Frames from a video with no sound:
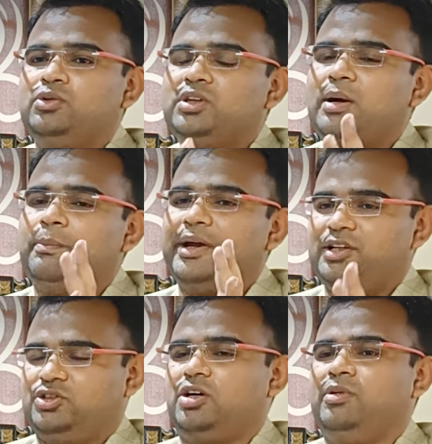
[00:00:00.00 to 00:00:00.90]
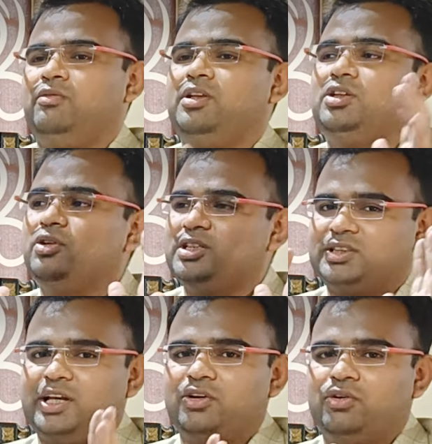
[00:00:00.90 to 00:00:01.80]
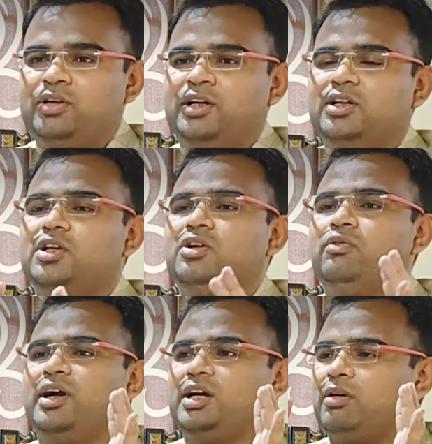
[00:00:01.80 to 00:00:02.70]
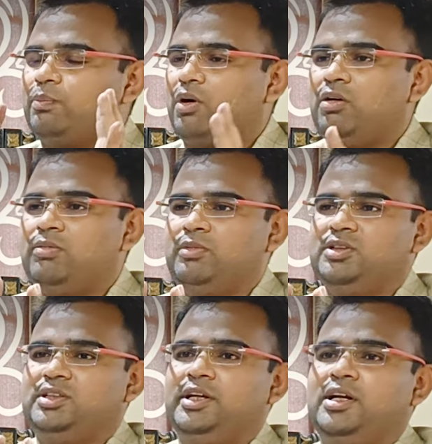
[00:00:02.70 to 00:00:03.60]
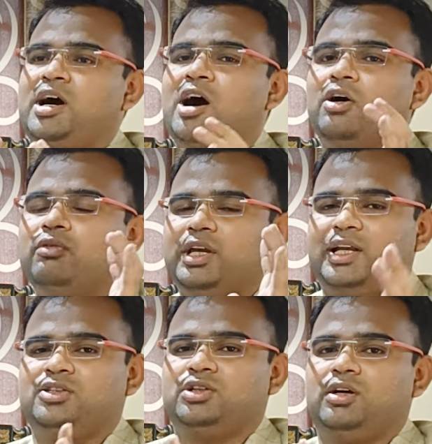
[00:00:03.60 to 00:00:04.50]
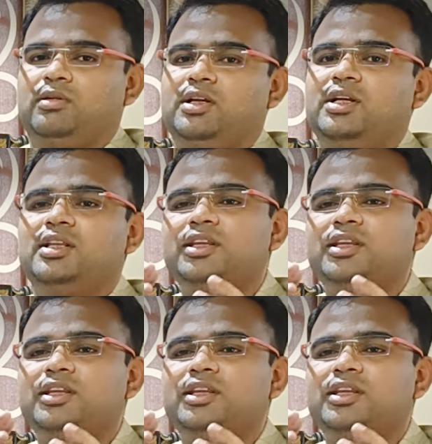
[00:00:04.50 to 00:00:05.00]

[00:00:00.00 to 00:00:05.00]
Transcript: Do the brainstorming with your stakeholder, whatever problem is there, how we can solve.